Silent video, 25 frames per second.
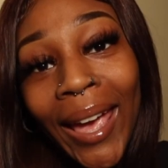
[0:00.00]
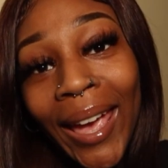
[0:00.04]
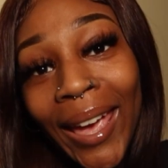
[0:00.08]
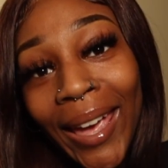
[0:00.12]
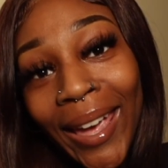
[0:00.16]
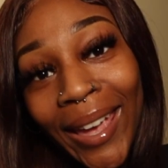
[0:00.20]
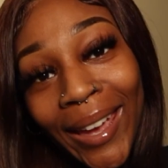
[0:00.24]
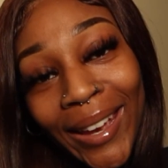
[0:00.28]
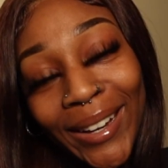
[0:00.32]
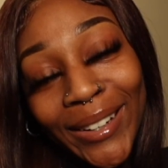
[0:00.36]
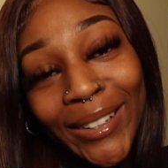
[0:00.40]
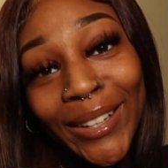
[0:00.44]

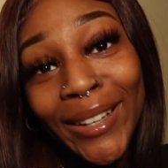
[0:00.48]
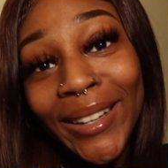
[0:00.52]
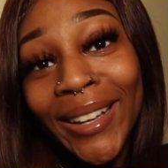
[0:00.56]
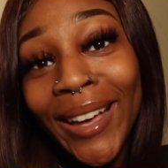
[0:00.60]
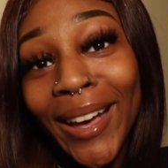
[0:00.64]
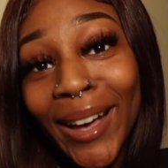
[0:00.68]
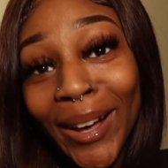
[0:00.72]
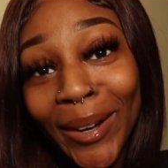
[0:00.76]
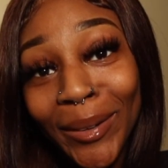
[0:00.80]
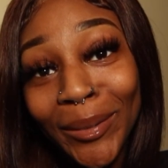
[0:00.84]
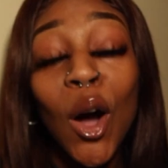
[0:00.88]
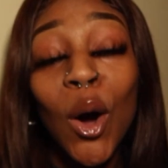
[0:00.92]
here you
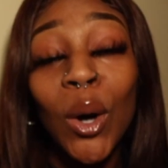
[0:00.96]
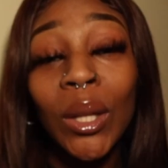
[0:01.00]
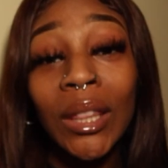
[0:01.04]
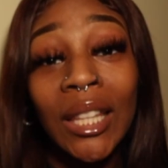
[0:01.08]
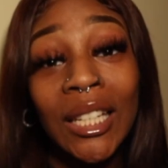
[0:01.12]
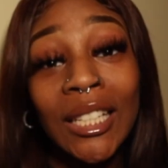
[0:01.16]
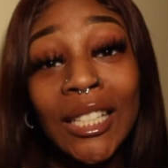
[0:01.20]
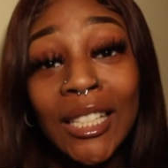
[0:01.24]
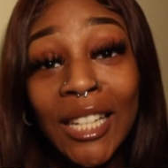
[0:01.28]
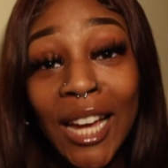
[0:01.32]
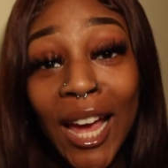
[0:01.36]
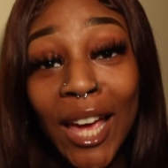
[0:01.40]
go. On
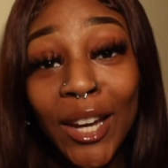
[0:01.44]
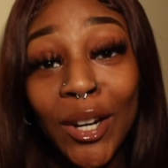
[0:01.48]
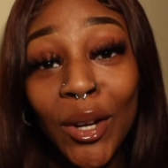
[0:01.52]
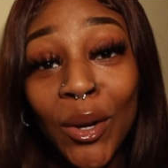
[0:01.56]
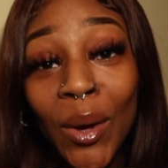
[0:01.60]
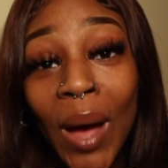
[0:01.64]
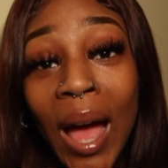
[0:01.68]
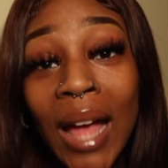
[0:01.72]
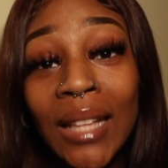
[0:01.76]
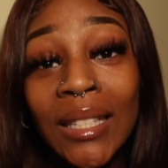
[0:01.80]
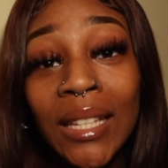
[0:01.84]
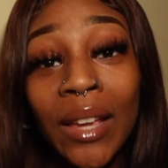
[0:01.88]
this
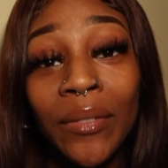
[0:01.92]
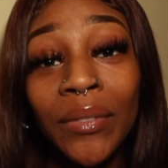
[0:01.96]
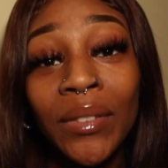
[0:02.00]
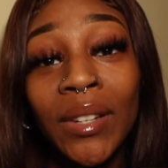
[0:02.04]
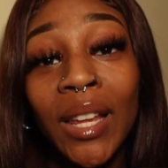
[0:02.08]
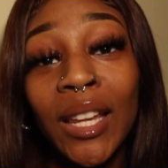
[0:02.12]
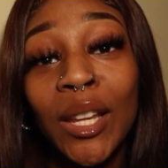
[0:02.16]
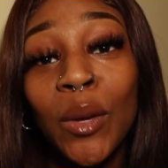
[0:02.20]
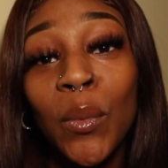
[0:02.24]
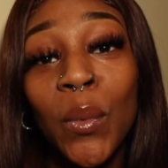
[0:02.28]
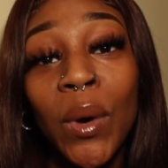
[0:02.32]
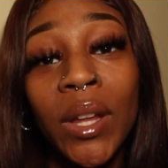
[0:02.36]
channel, I
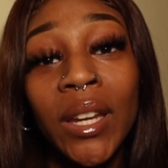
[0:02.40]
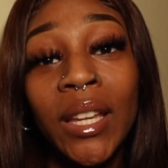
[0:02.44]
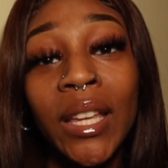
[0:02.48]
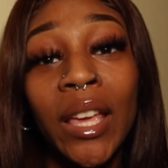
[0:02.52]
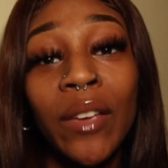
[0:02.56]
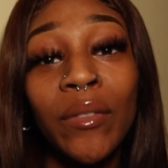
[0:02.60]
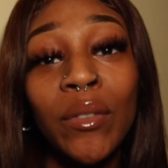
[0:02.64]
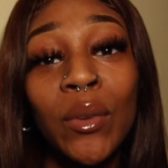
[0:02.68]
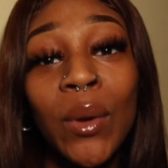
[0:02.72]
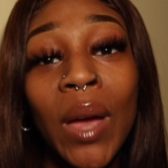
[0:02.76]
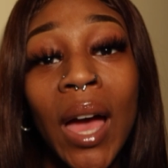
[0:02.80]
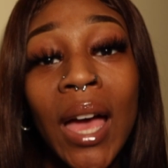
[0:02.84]
definitely want to
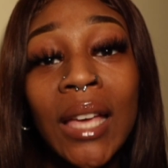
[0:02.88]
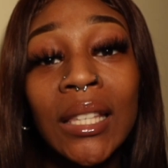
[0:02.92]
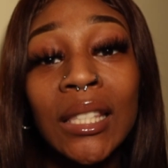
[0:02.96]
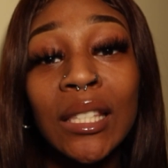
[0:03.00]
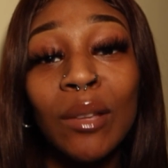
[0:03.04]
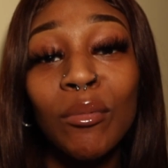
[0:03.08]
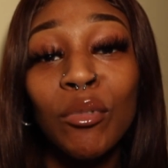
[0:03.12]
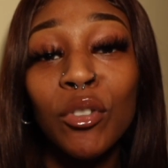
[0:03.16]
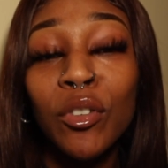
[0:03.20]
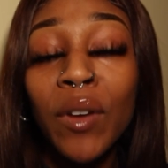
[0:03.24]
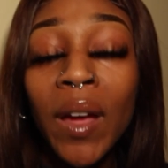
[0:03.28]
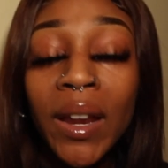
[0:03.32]
give you guys
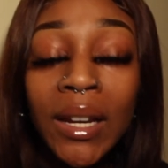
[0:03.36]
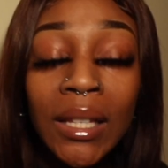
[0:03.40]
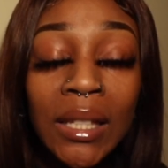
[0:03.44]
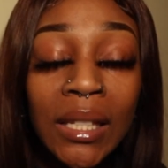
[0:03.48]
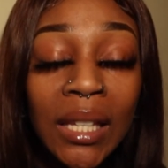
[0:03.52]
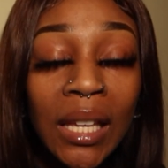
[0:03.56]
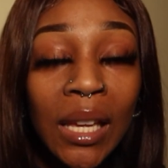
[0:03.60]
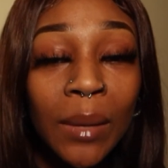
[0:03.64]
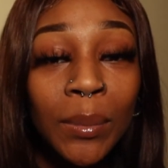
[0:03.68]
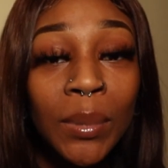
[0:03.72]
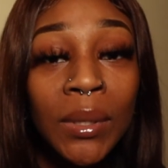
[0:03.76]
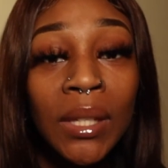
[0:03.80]
some credit
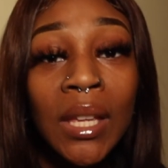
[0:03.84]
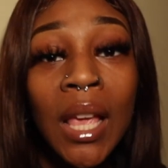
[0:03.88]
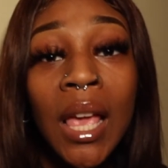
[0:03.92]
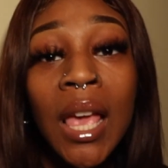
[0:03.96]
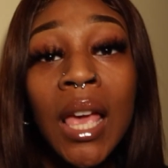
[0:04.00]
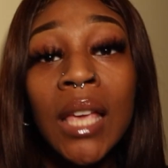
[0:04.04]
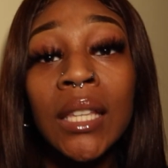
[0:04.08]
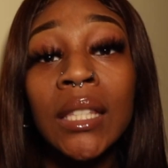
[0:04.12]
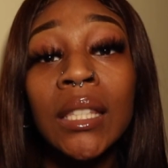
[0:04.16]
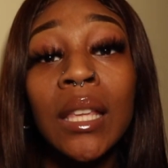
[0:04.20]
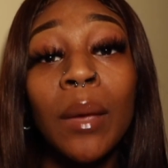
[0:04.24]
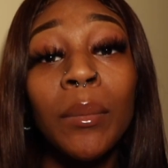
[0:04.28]
tips,
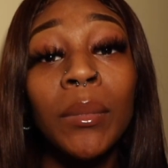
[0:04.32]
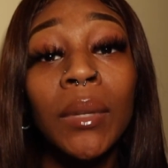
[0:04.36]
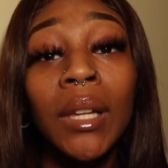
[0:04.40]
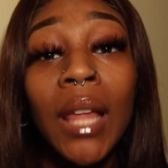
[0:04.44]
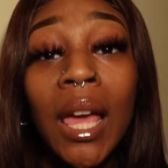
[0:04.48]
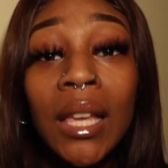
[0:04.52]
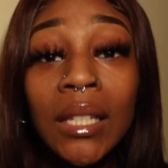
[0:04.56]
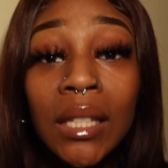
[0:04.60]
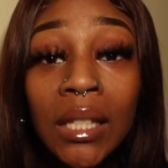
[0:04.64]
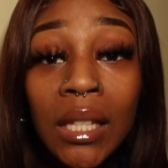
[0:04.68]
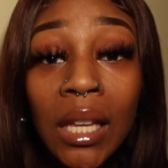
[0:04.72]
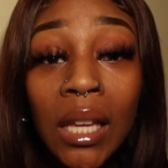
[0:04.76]
some
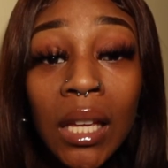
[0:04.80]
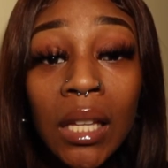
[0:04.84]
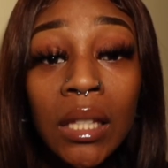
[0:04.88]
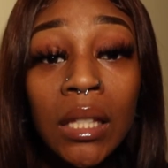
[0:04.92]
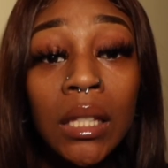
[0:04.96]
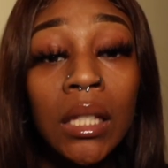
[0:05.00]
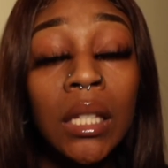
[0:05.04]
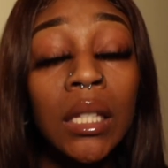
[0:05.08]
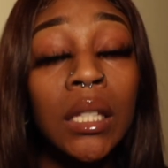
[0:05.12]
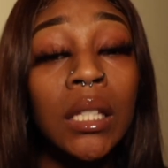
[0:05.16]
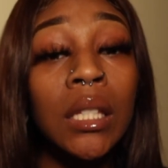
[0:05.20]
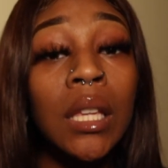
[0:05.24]

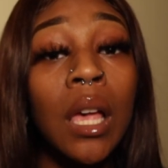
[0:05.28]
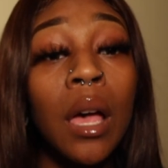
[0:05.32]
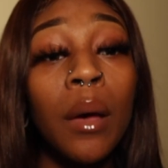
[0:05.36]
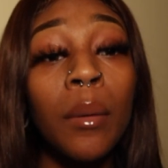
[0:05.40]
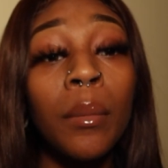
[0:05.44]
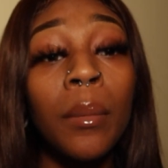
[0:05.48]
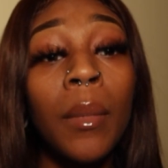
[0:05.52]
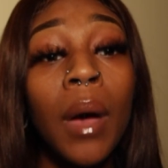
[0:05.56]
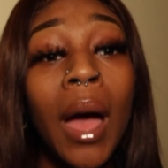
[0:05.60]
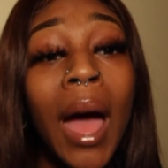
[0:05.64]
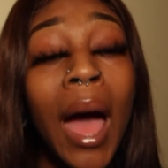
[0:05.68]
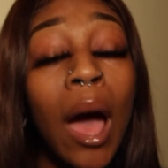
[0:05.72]
lessons,
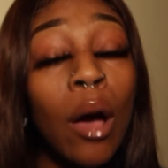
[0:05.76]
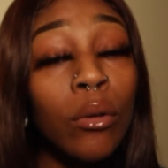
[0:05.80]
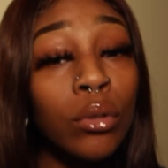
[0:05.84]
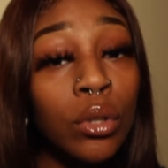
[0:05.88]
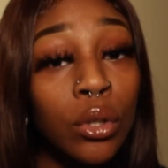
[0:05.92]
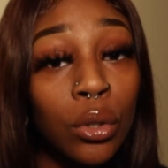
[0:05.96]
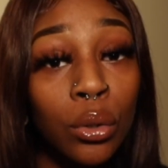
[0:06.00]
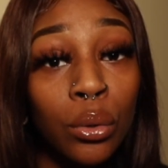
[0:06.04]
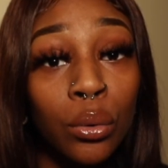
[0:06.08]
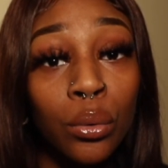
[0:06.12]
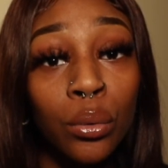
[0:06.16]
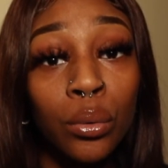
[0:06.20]
some
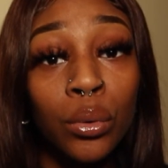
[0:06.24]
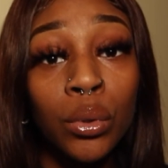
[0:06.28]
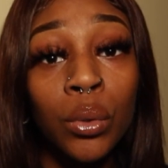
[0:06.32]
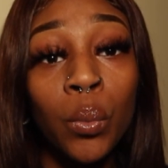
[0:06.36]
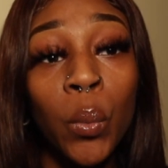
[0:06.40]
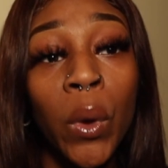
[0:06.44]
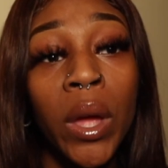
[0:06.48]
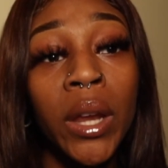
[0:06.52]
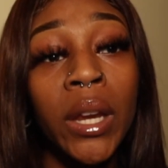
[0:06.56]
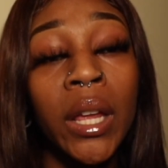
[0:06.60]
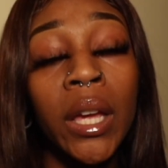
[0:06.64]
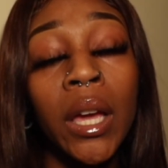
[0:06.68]
how-tos
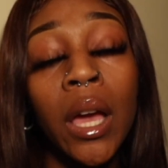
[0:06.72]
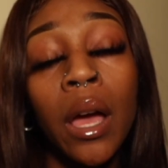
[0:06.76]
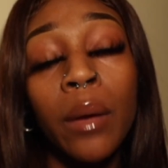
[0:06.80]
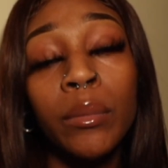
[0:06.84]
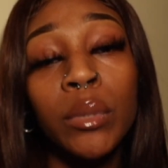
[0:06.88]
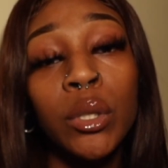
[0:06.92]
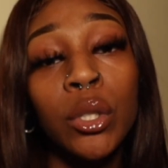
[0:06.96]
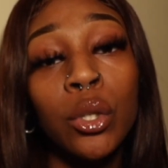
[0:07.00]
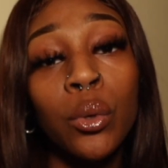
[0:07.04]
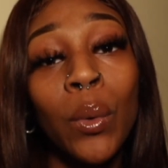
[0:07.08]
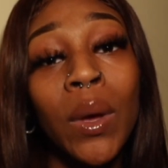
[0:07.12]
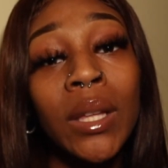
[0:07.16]
when it
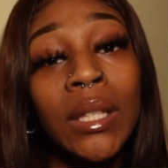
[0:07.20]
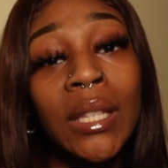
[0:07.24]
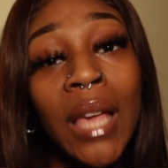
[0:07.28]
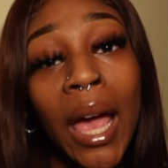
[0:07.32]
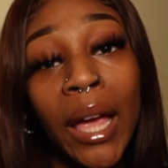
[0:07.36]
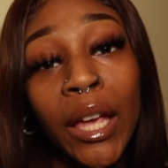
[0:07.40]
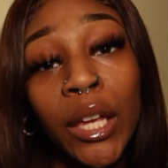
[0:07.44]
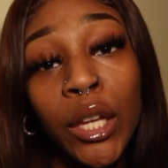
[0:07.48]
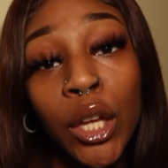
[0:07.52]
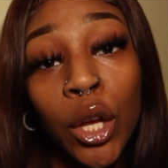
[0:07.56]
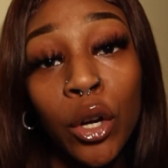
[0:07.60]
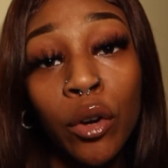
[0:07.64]
comes to
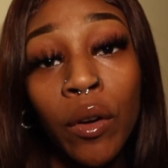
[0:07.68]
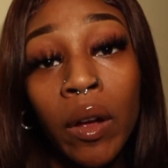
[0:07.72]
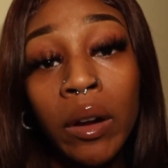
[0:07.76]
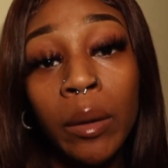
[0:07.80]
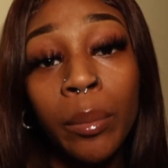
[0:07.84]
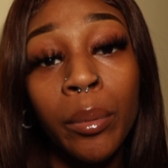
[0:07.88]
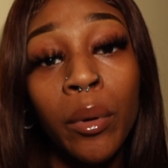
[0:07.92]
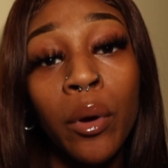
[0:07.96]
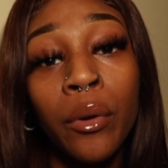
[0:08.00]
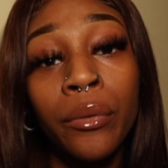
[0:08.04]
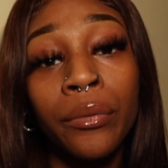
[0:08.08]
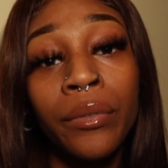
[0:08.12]
attacking your
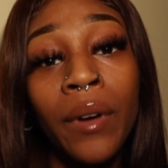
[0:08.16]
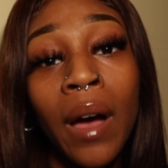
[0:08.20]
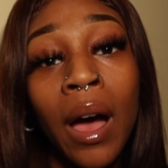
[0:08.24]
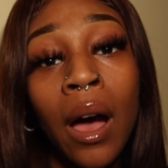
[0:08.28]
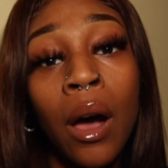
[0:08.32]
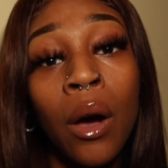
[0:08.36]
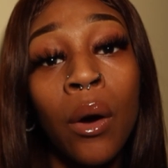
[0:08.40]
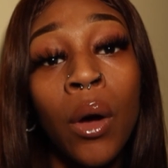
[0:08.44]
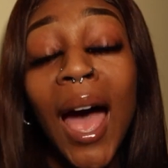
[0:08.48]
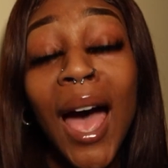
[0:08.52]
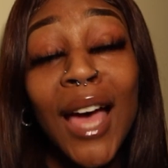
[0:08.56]
credit profile.